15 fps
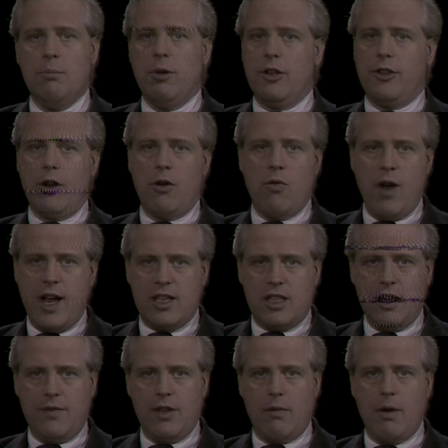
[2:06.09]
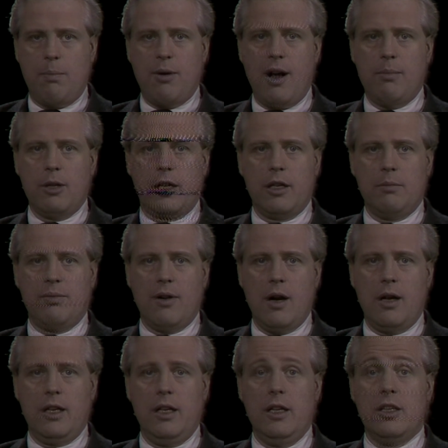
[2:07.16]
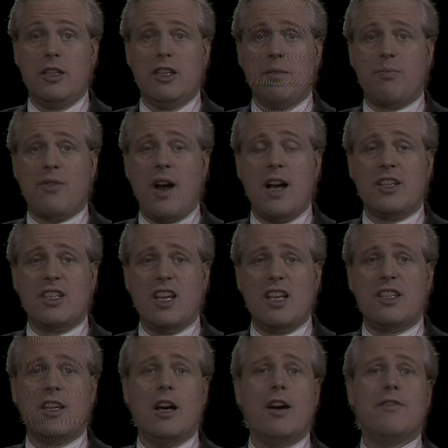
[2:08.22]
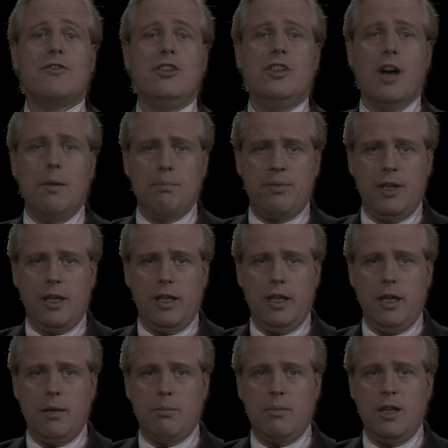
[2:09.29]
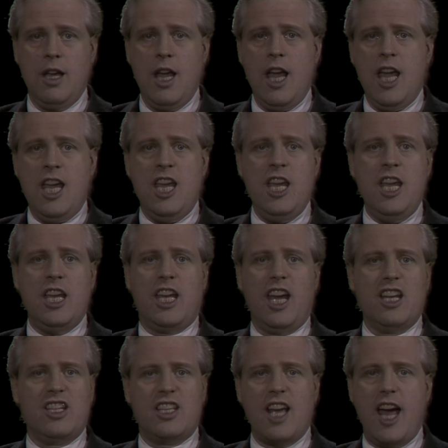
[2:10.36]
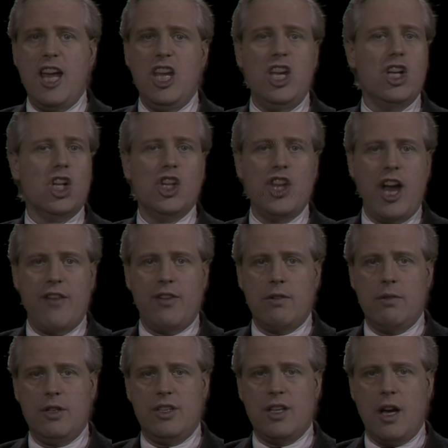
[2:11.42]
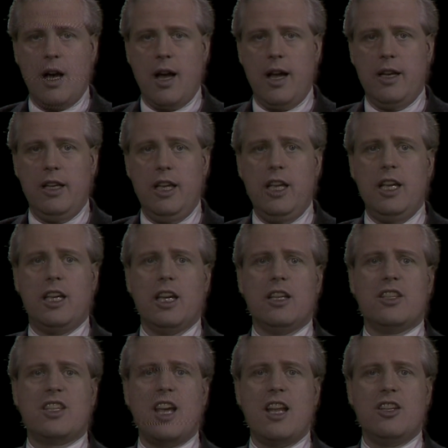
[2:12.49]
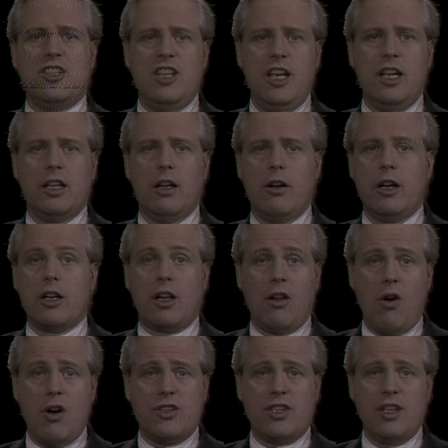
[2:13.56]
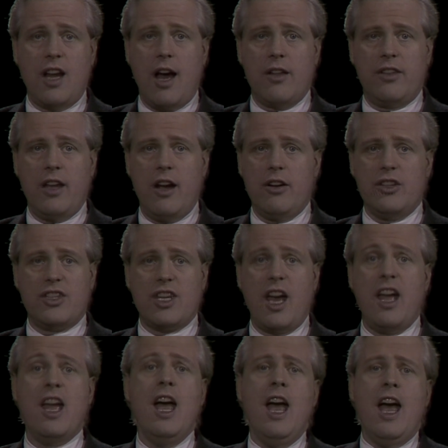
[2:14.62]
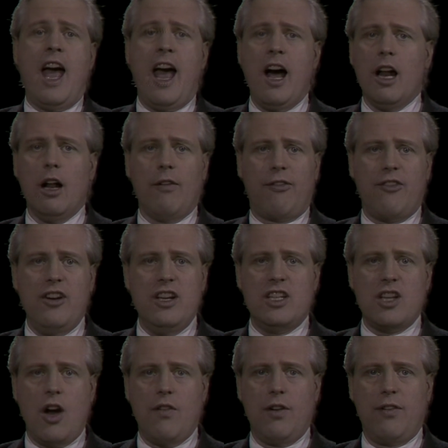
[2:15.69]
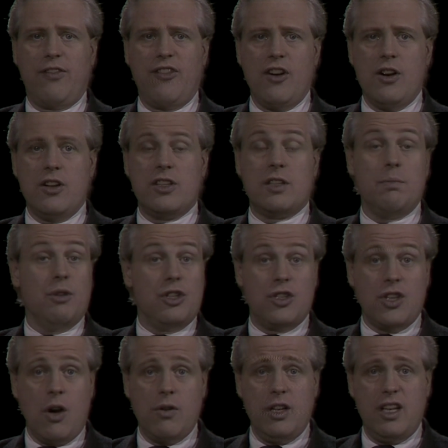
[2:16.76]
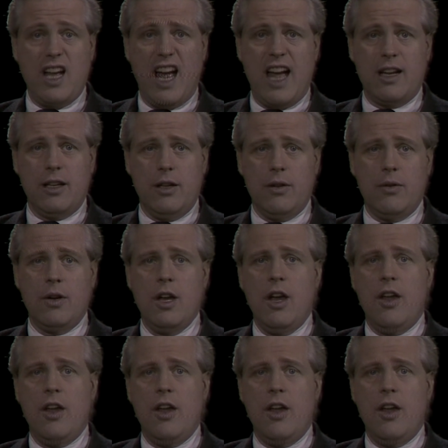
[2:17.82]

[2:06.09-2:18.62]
But the rest of the Republican Party is in the process of dumping him. He can say he'll never resign. He can send Ziegler and Clausen out there to say hell will freeze over first, but so did Agnew.